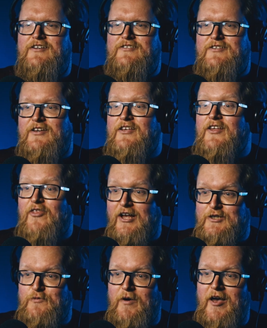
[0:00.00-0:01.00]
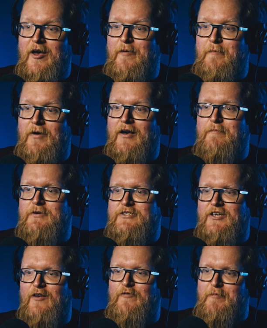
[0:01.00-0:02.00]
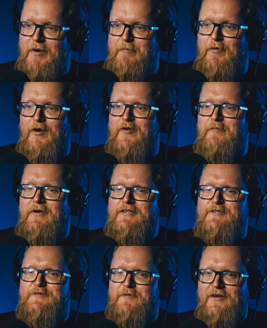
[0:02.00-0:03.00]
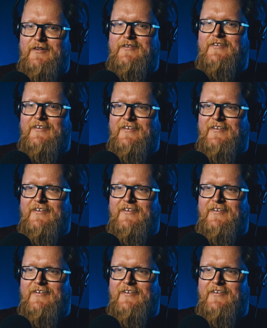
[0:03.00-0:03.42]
Fantastic. Yeah, that's where my partner met as well.